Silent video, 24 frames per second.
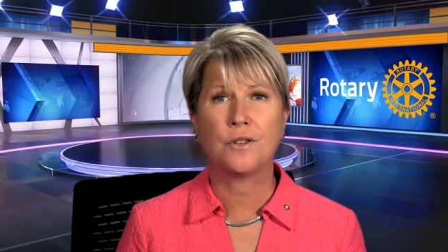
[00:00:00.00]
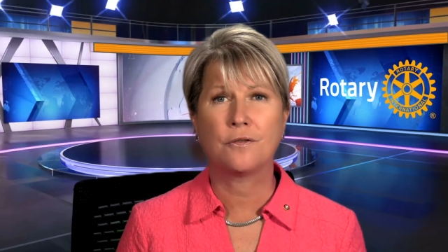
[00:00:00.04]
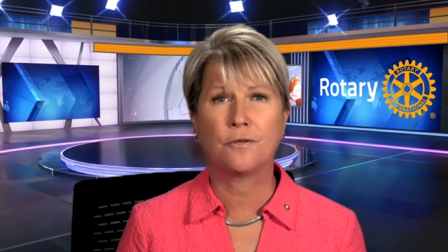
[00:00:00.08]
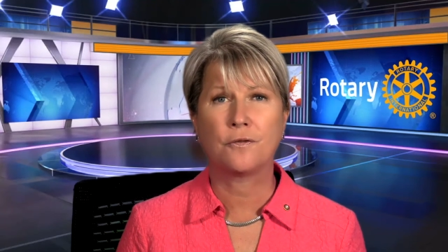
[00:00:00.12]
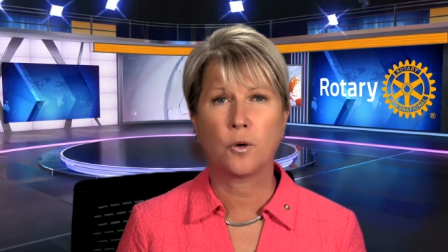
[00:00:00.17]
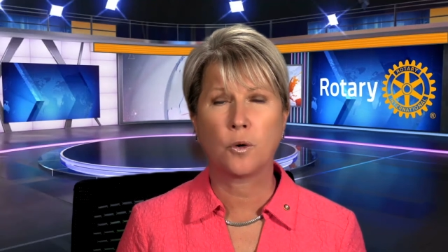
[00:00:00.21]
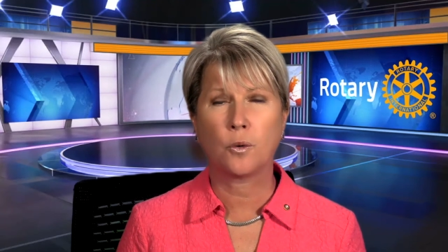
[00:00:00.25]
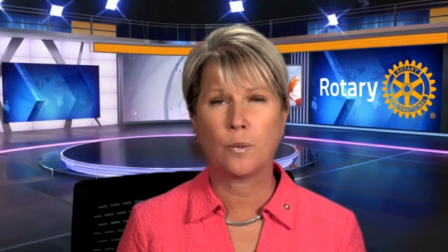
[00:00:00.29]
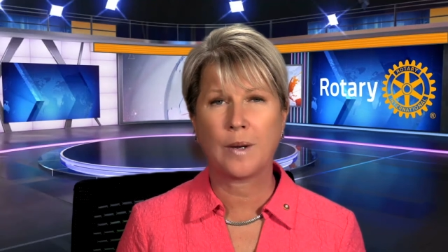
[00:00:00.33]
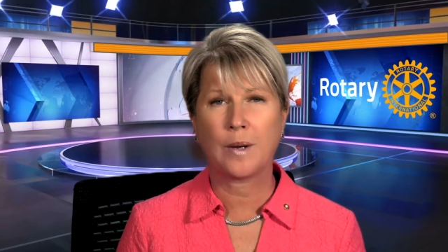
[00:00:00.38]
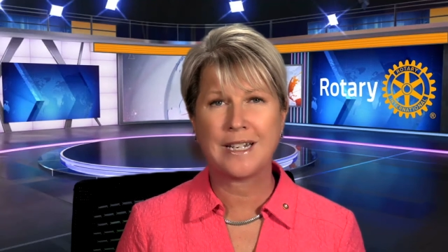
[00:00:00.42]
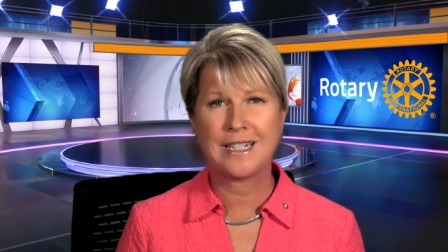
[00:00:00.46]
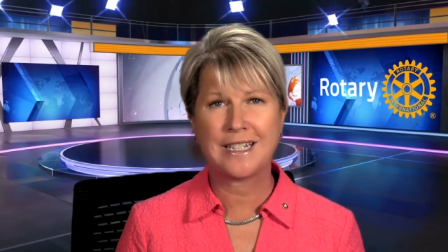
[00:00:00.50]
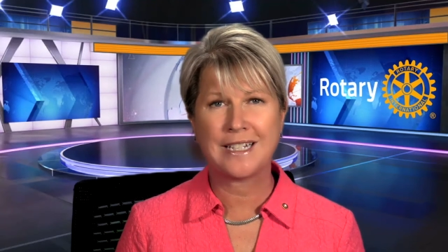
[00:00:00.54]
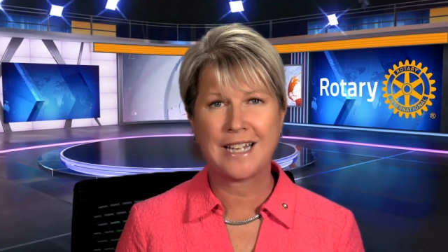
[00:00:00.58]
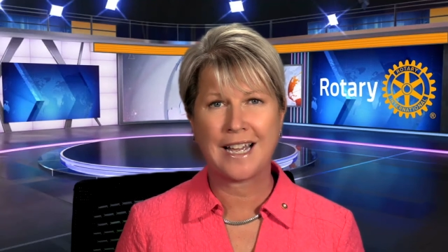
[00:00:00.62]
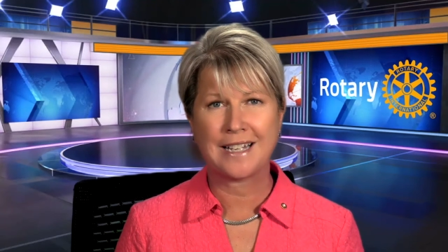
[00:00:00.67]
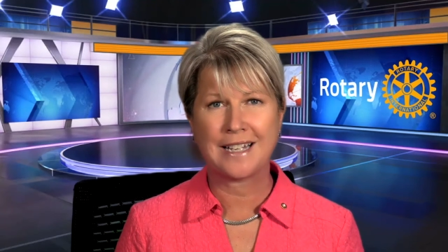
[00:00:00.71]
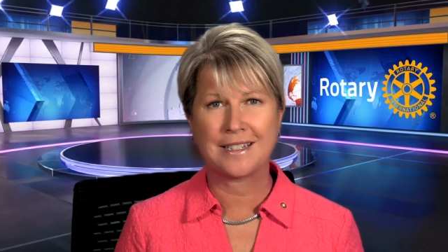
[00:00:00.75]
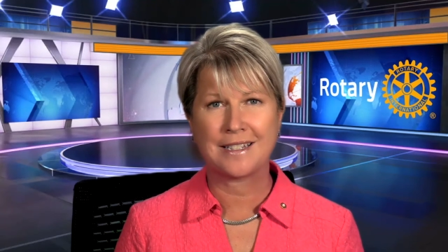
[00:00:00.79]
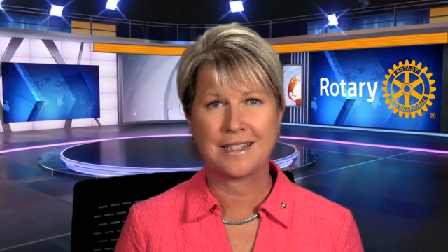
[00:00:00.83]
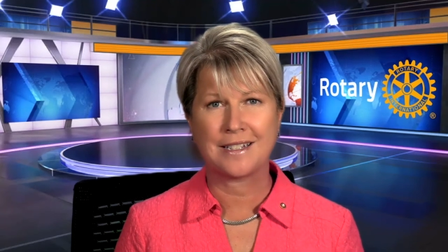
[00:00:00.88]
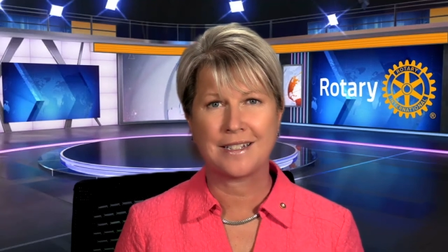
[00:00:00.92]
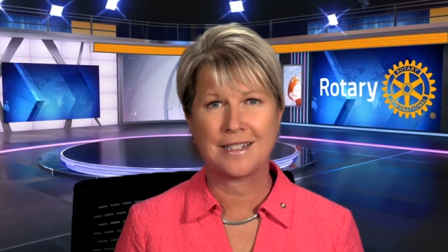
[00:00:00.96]
the 4-way
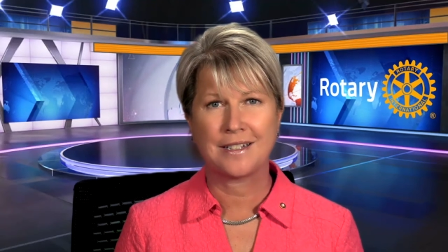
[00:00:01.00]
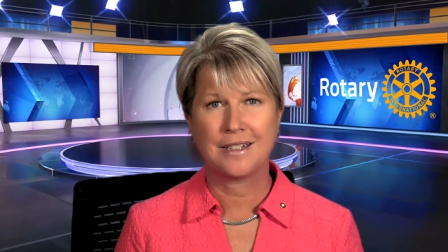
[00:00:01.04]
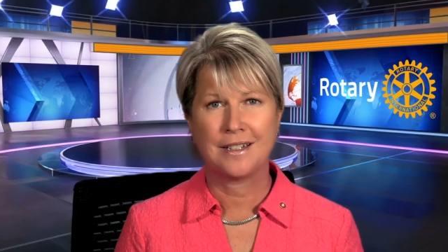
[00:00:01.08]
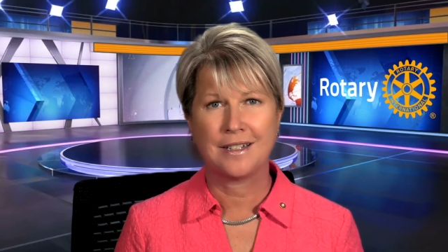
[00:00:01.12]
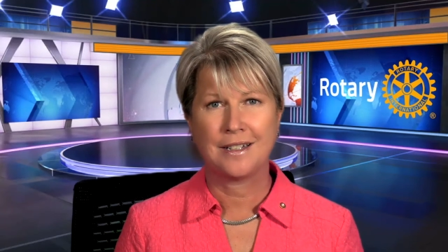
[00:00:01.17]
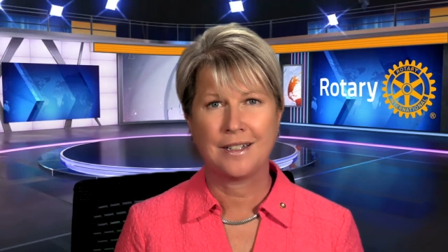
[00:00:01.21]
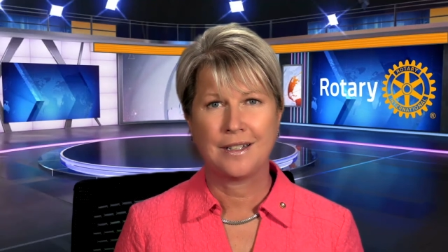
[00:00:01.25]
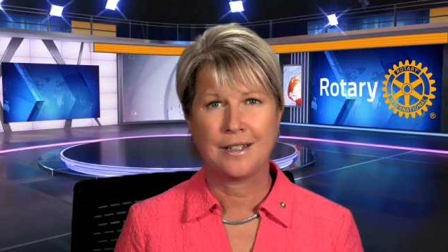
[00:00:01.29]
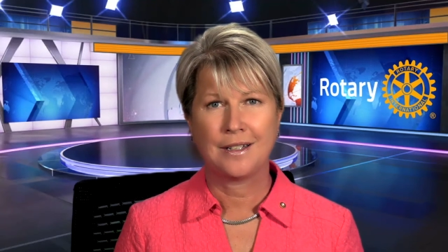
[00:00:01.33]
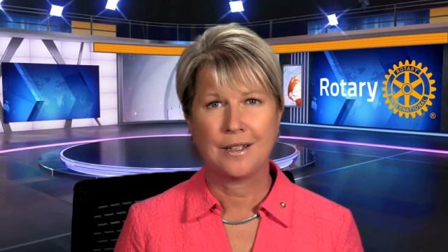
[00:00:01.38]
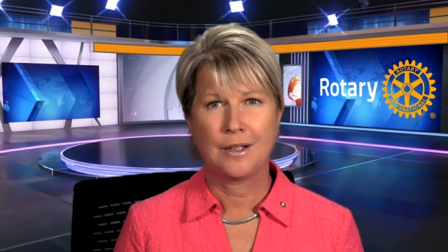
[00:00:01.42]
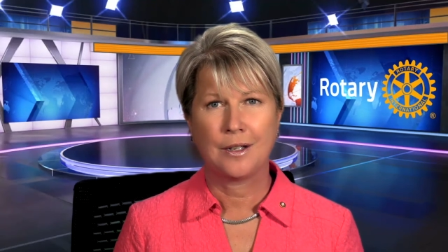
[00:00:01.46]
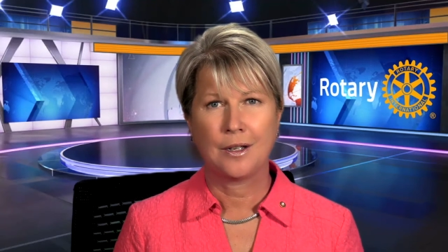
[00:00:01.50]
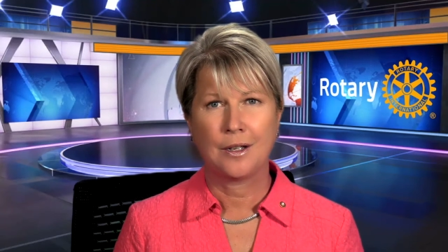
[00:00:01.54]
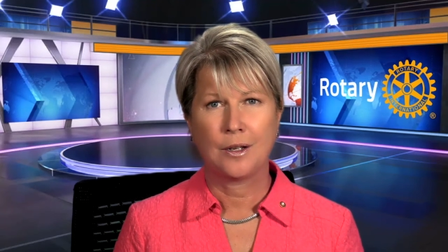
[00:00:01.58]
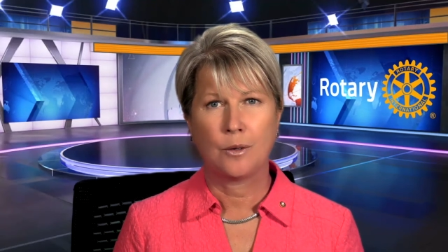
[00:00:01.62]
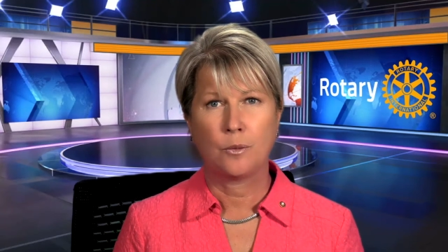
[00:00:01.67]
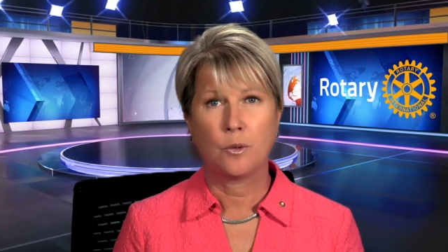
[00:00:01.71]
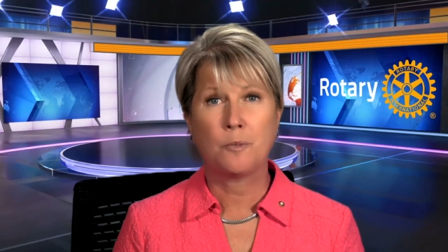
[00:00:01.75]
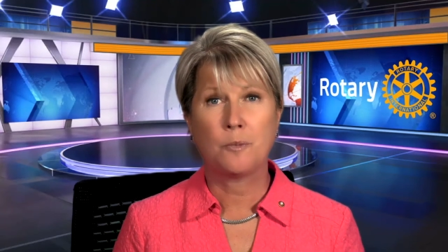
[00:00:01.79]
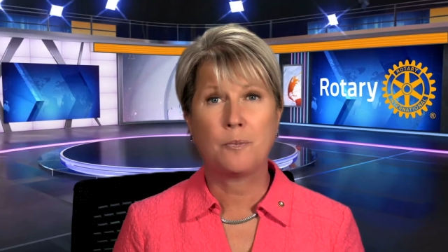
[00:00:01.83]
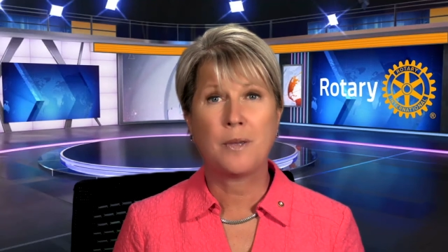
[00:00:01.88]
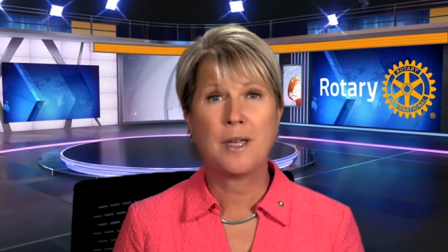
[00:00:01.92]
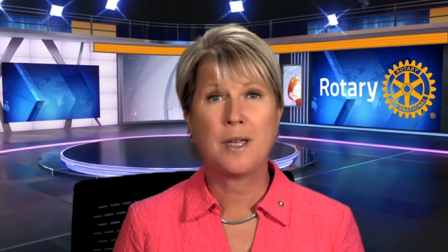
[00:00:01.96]
test.
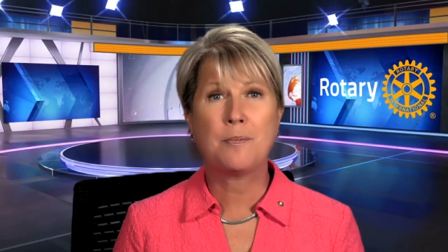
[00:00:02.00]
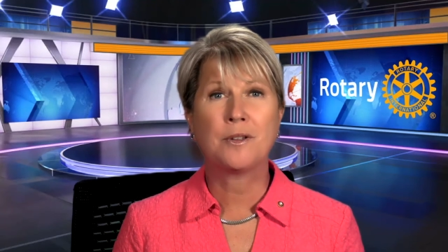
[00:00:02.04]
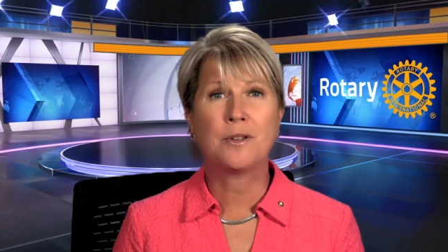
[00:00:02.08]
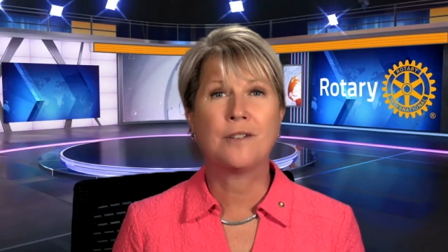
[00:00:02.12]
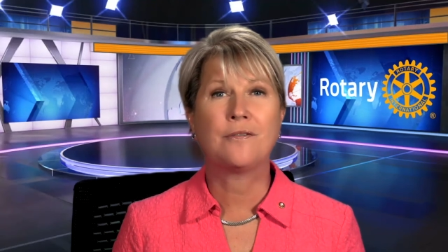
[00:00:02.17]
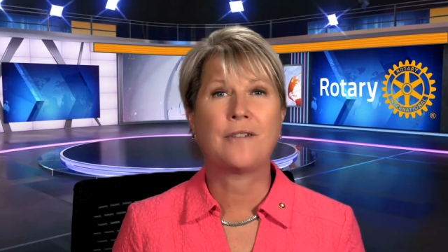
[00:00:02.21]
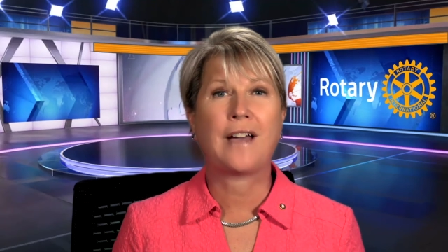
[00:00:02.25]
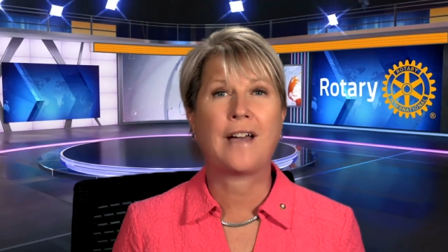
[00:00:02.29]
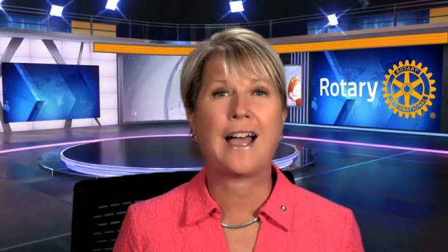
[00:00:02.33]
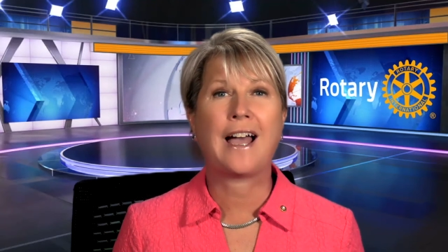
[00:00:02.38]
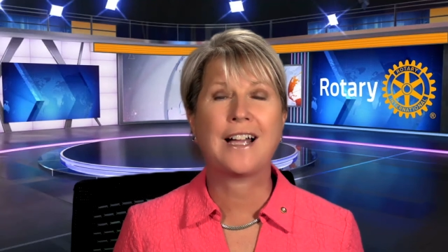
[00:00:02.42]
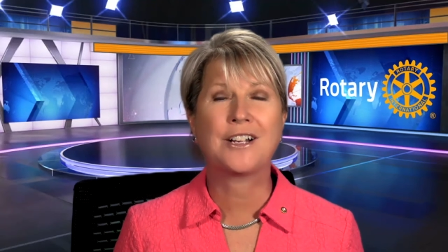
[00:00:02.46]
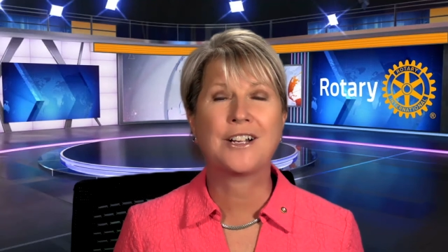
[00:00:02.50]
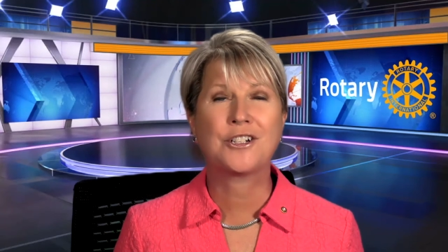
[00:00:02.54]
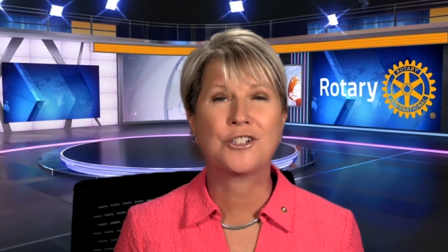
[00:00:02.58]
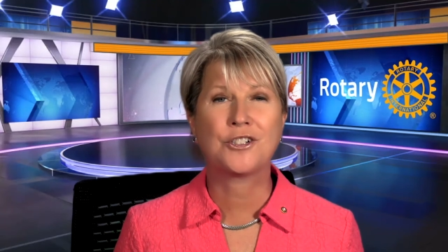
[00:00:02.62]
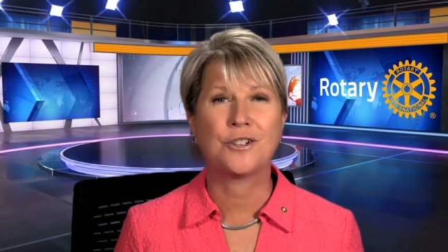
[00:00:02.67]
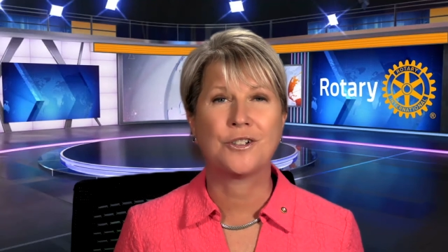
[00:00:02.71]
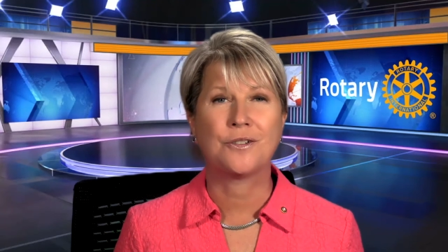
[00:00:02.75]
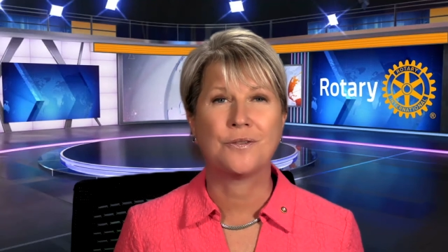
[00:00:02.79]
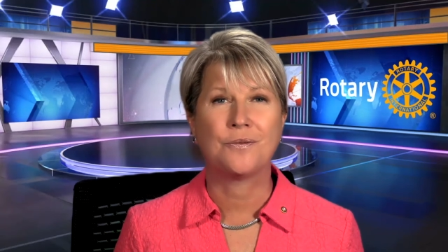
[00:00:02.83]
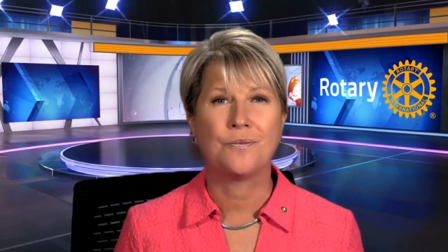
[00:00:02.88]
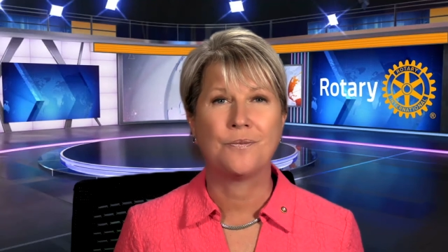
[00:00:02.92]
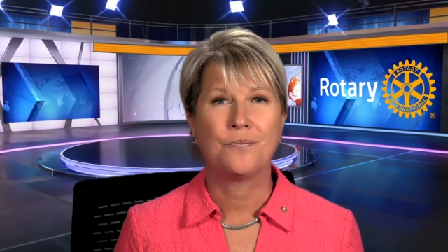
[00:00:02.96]
We're people of
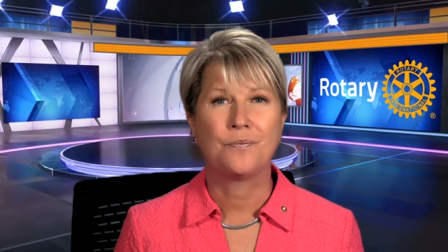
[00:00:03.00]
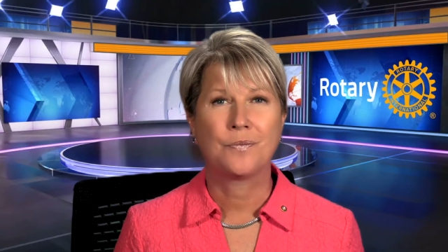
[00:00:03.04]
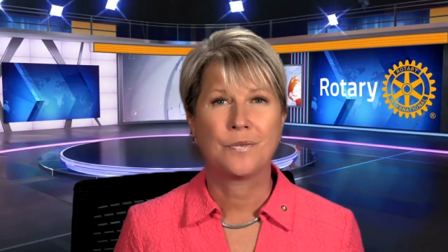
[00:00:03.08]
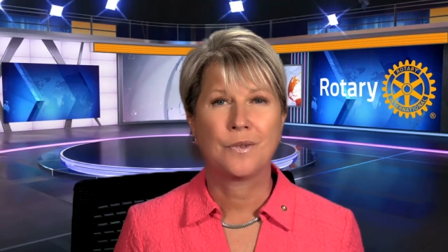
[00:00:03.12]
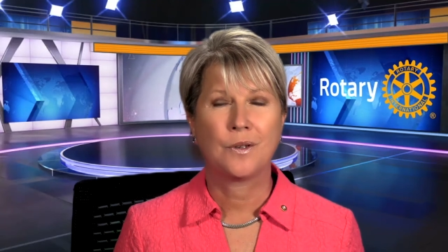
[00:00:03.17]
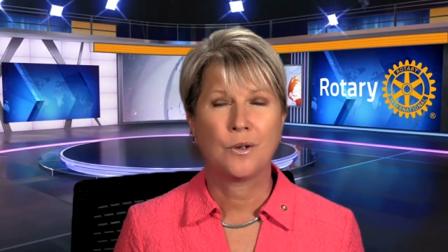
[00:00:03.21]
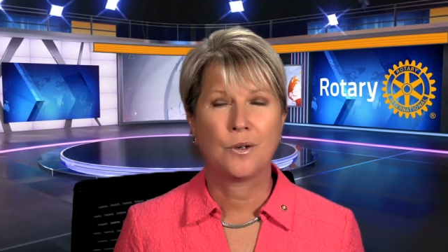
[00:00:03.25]
action